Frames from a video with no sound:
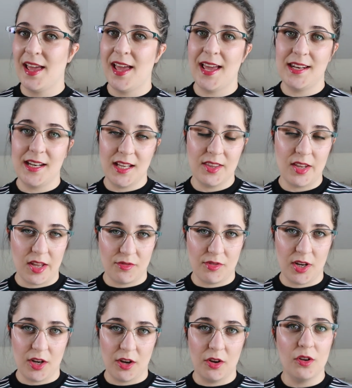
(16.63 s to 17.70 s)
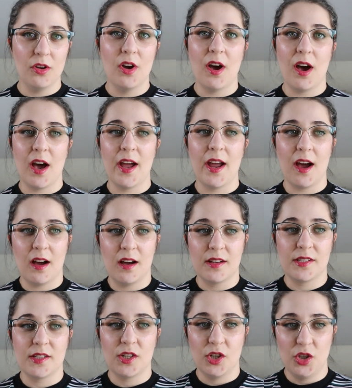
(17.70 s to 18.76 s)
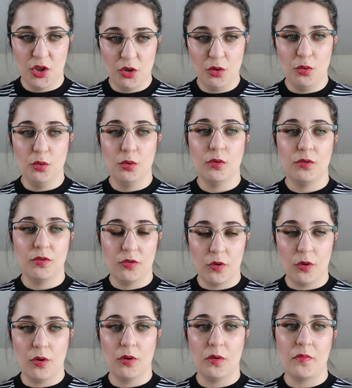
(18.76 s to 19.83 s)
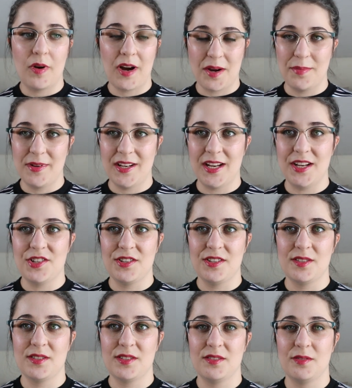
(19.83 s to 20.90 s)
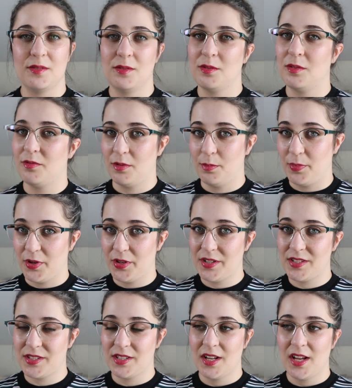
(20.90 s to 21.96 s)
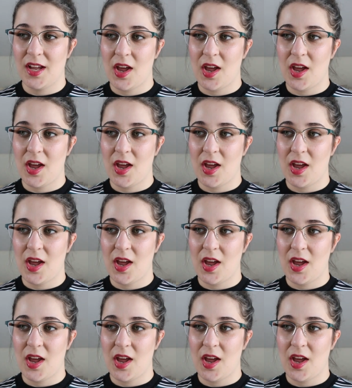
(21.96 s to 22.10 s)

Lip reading: And in that video, I asked you for recommendations for books.